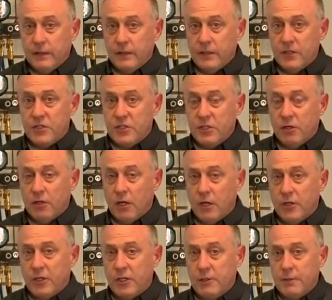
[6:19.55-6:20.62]
there's still
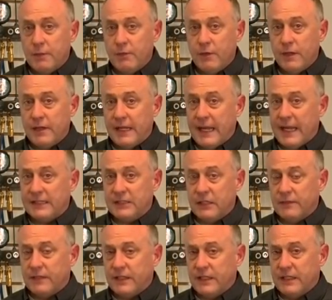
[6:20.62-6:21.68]
100 cubic foot of gas
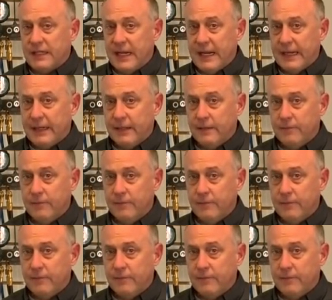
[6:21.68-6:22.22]
left in the tank.